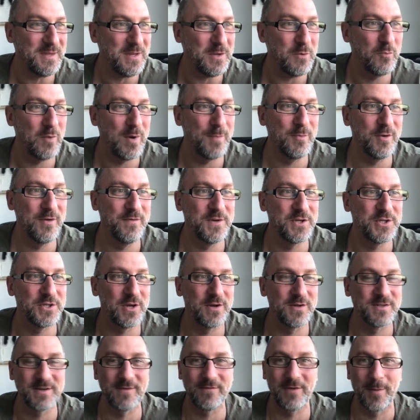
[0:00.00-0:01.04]
What movie
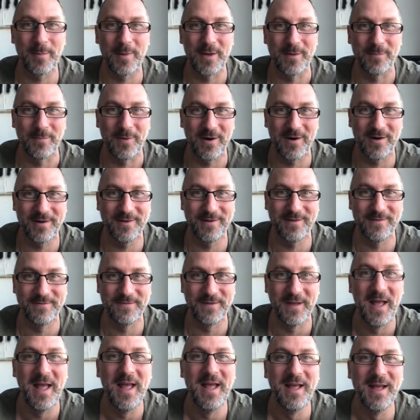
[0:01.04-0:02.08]
shows have I been a part
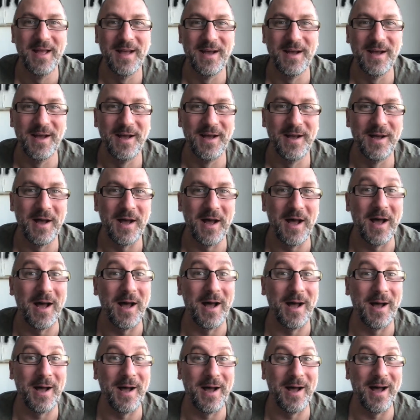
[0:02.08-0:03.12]
of?
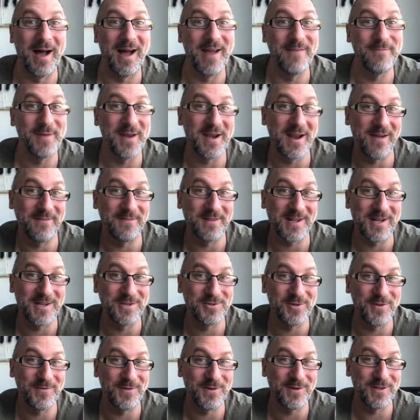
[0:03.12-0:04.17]
I've been out of the
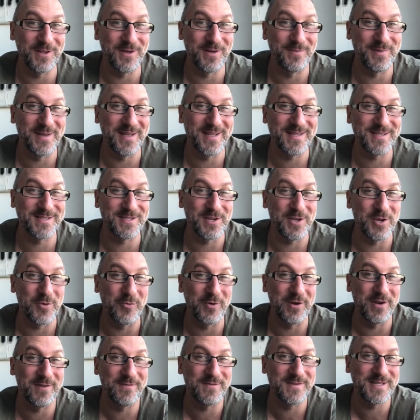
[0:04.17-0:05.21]
country for a little bit, so you
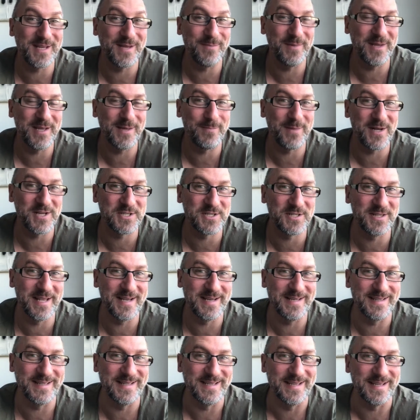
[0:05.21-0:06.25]
wouldn't have seen me in much
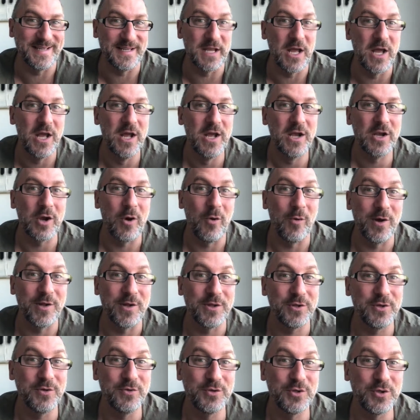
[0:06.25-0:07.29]
lately. Go
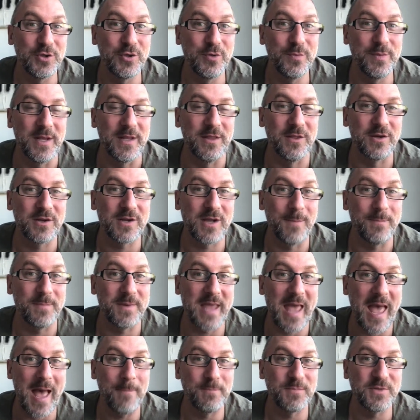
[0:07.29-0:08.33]
on YouTube and look up
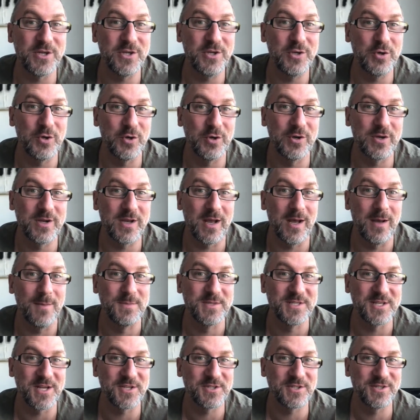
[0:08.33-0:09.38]
Captain Cook,
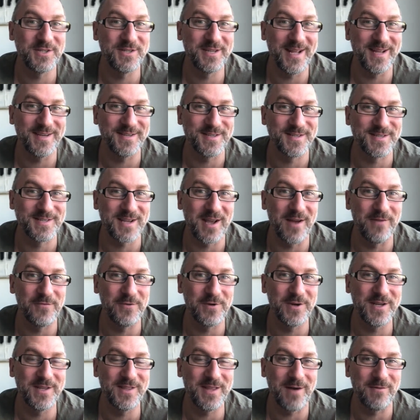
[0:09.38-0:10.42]
Obsession and
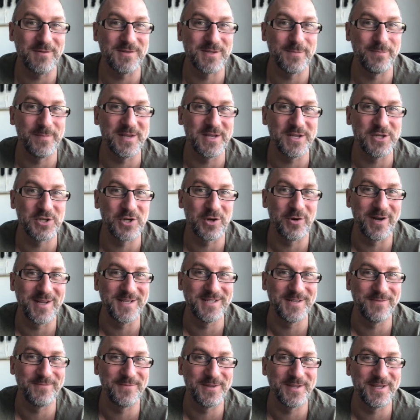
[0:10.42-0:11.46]
Discovery. That was a big show I
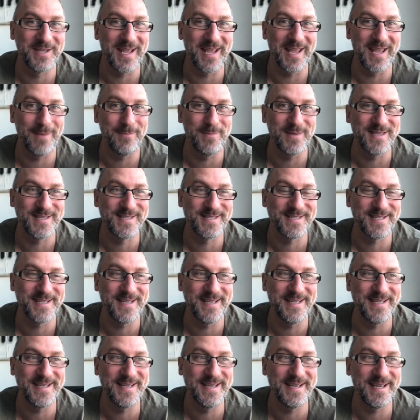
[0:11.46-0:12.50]
did for the
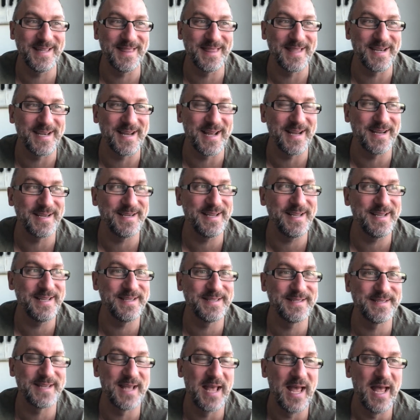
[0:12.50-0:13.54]
ABC in the
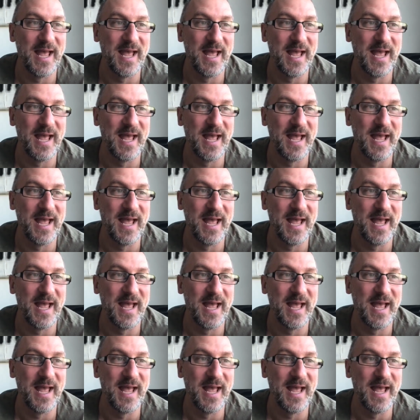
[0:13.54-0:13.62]
90s.